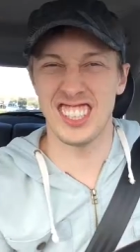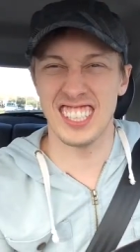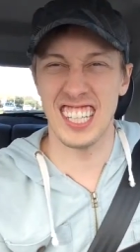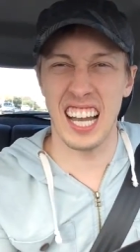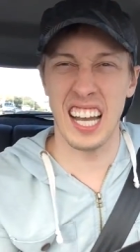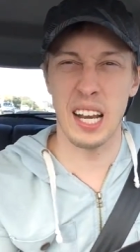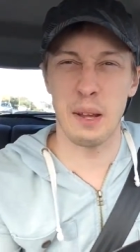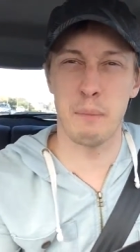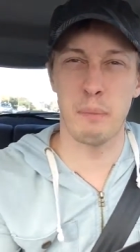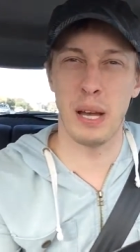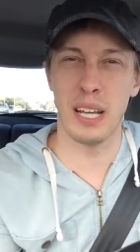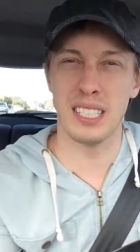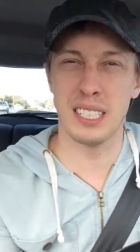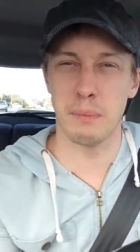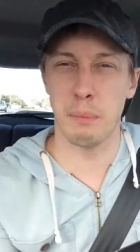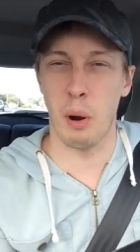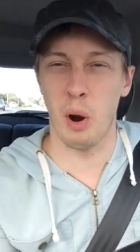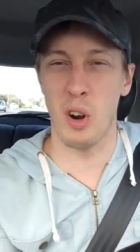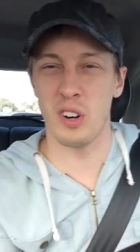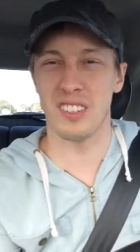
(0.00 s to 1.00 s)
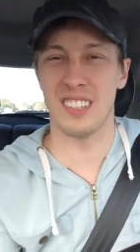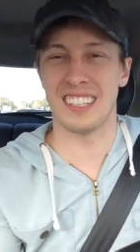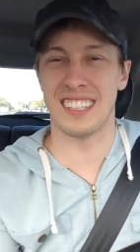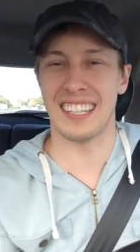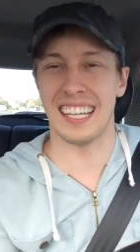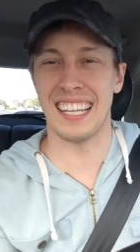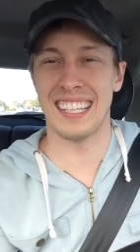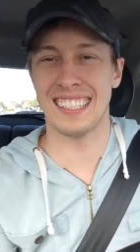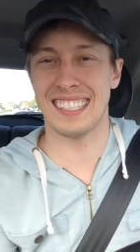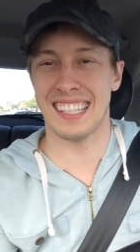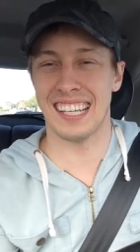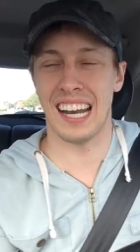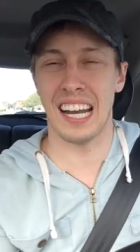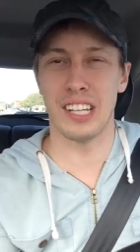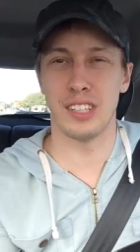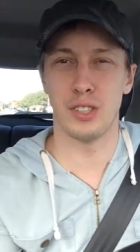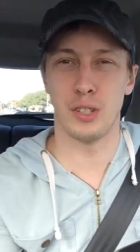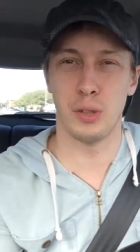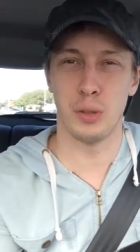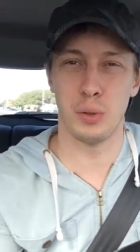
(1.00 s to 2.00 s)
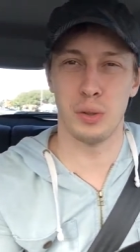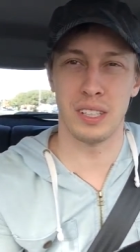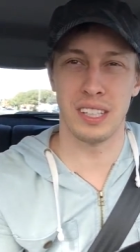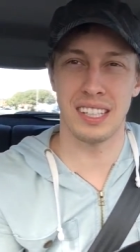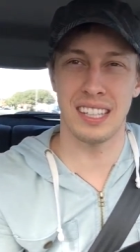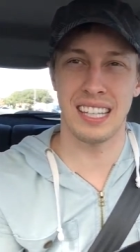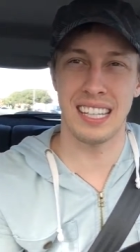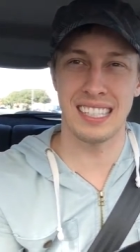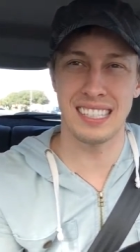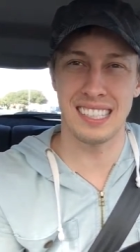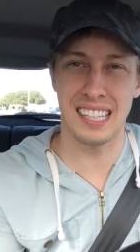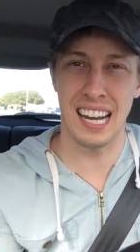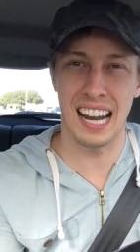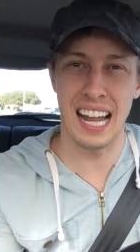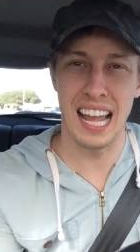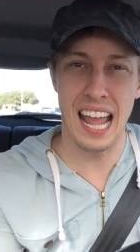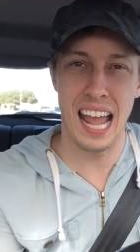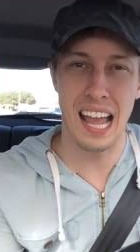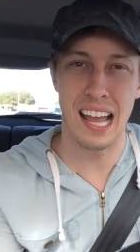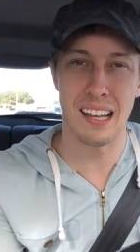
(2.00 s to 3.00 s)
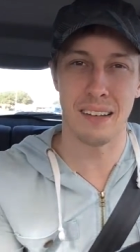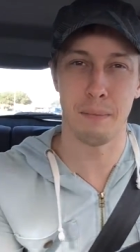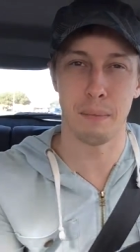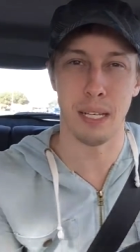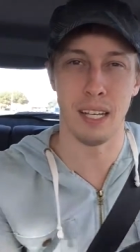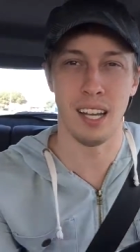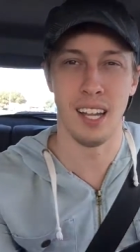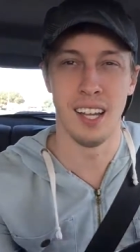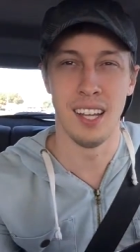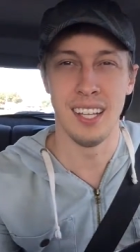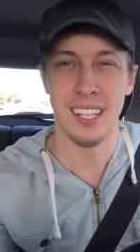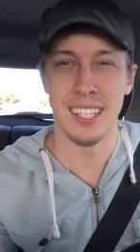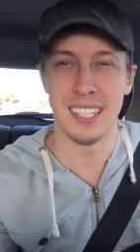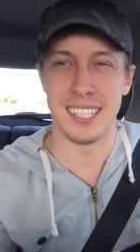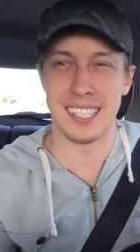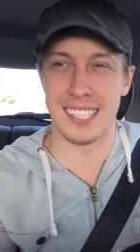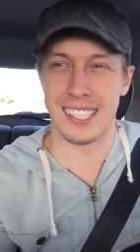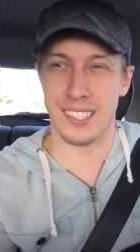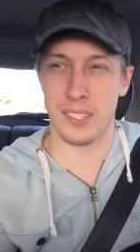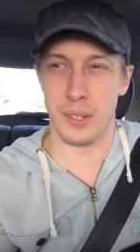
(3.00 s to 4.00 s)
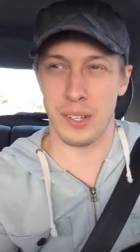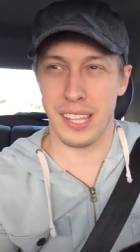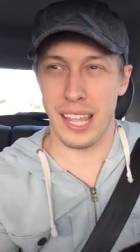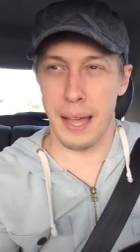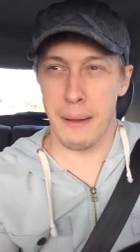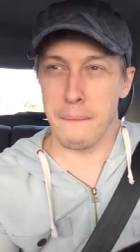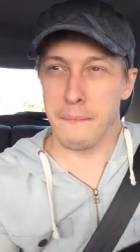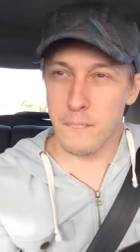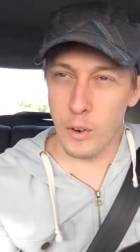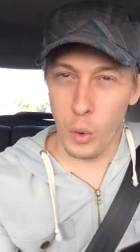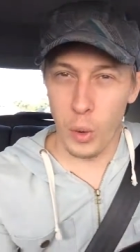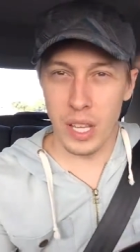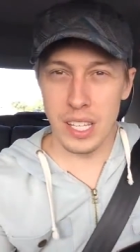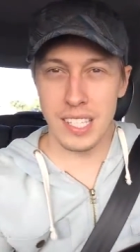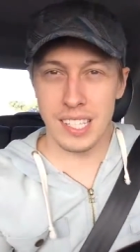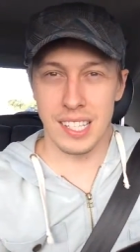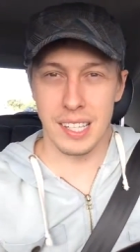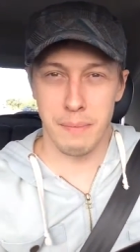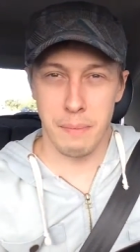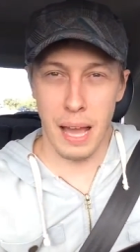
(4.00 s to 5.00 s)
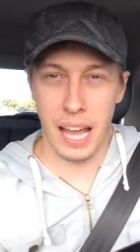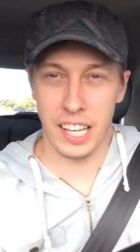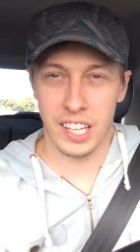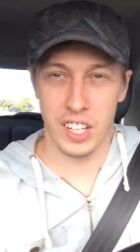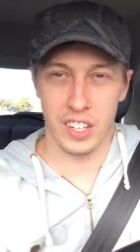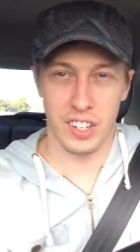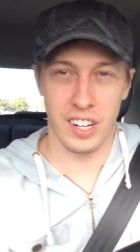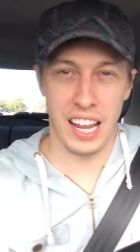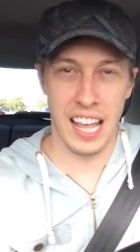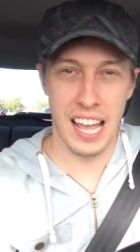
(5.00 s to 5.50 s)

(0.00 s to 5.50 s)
Just kind of picks apart the things that I do and the things that I am. It's sort of that voice in the back of your